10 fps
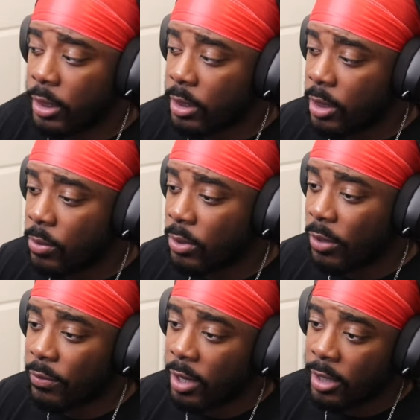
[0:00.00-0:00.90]
the skin was
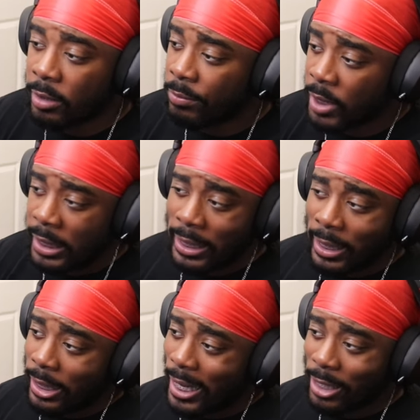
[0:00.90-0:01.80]
that fire.
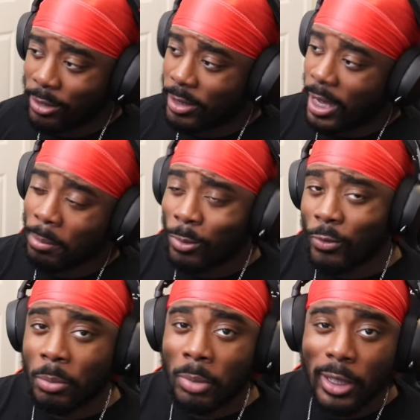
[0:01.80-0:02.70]
Actually, I
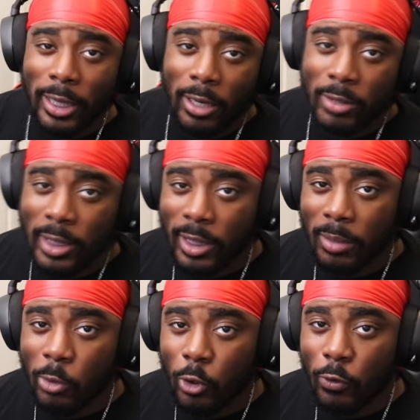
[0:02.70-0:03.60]
moved the Bloodhound skin
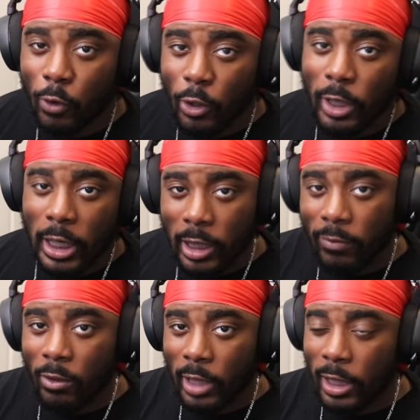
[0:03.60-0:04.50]
up to a 4,
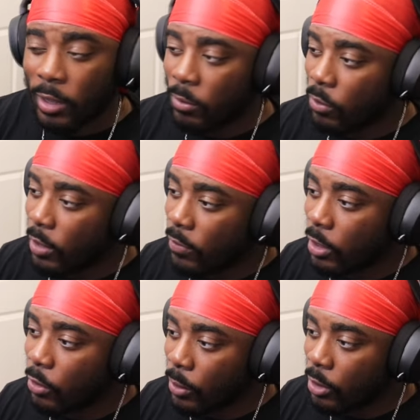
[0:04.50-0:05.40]
and I keep the Wraith at
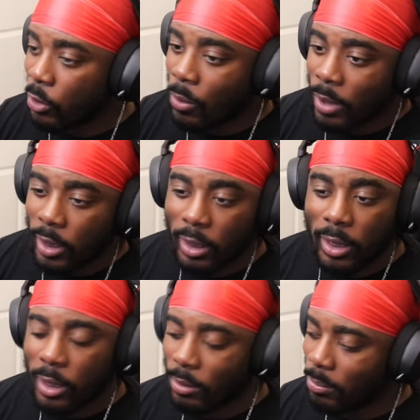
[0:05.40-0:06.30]
a 3 to a 1.
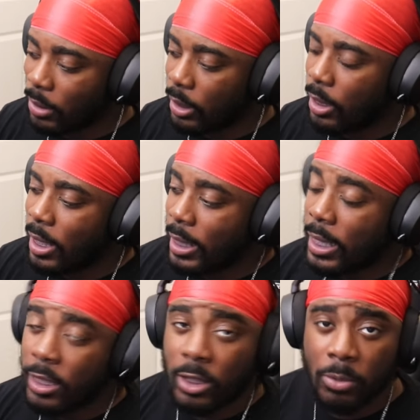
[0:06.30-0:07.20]
But
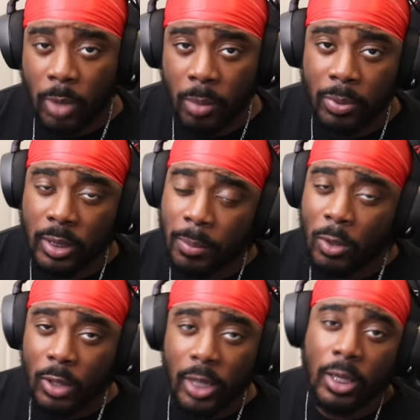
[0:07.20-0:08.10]
that's just my opinion. Let me
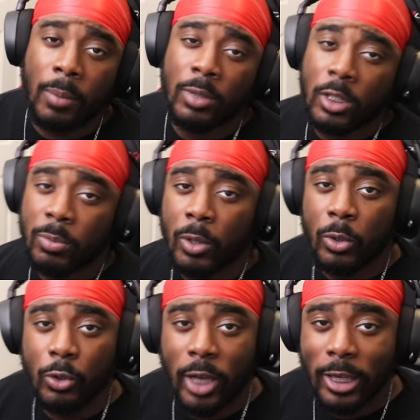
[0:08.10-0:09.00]
know down in the comment section below
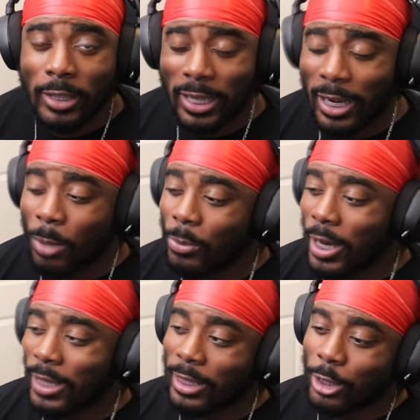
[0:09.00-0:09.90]
what you guys think, and I hope you
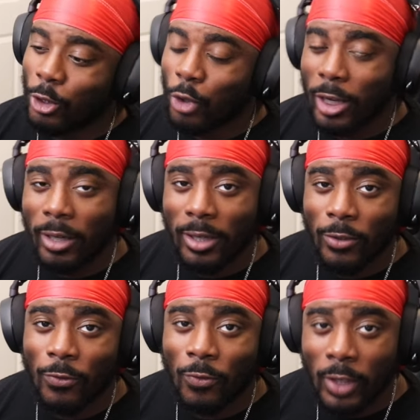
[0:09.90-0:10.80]
guys enjoyed
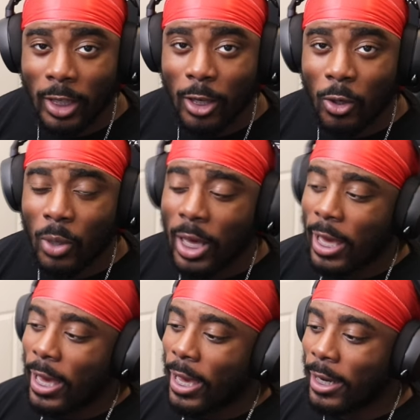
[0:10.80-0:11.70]
this video,
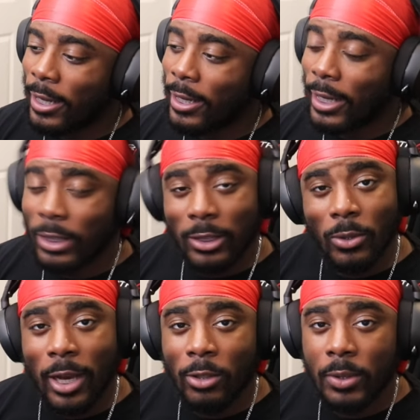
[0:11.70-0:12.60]
and I'll see
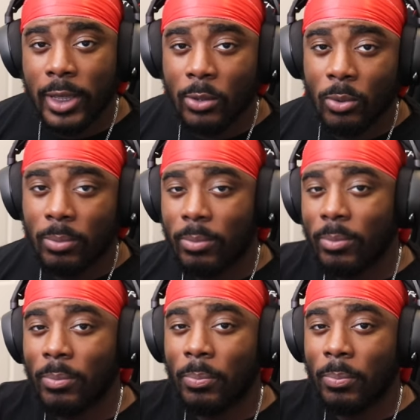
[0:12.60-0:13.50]
you guys on the next one.
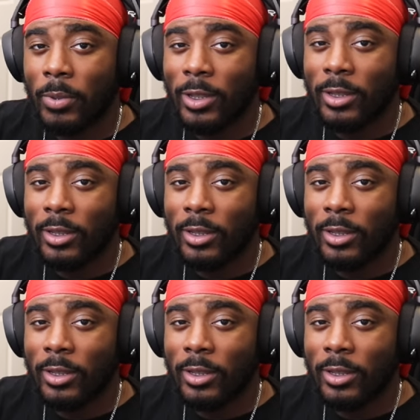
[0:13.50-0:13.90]
Peace.